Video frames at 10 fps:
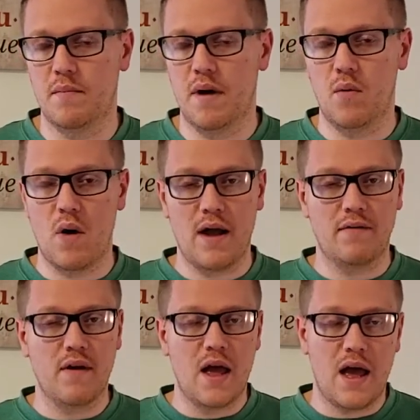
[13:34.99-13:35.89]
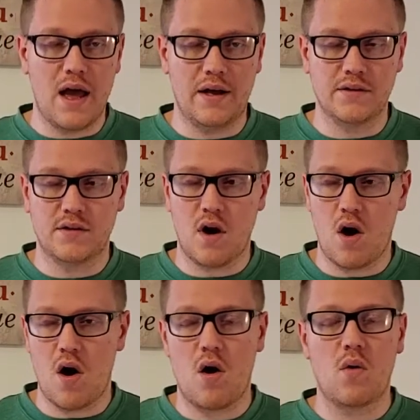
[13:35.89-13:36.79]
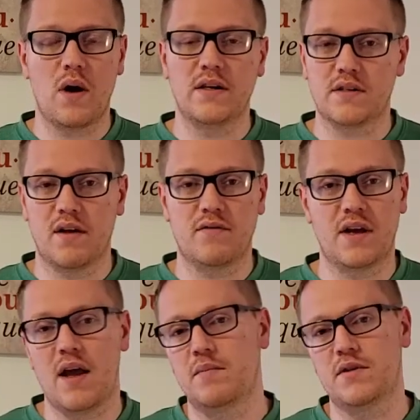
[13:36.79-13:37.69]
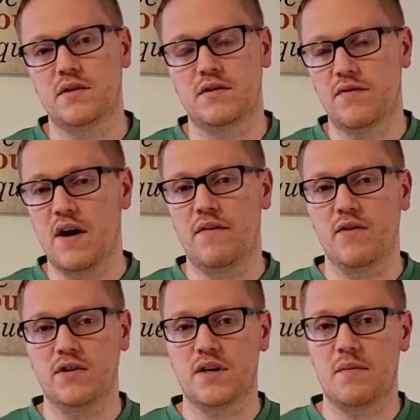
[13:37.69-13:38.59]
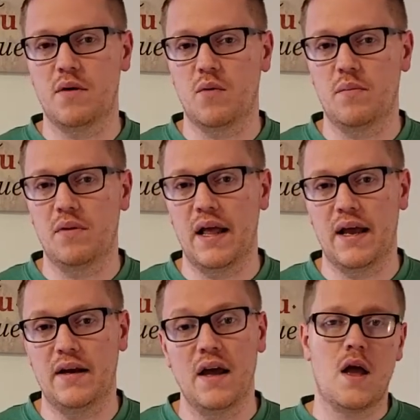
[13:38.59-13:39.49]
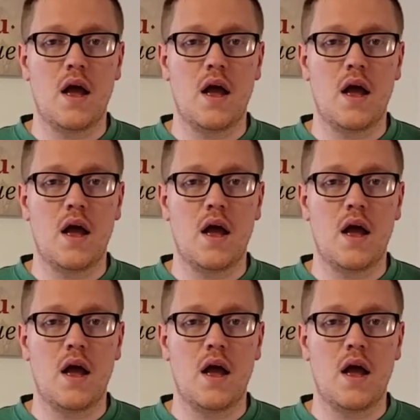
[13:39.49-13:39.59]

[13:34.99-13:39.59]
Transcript: My wife has always loved the game since the very first time that we played.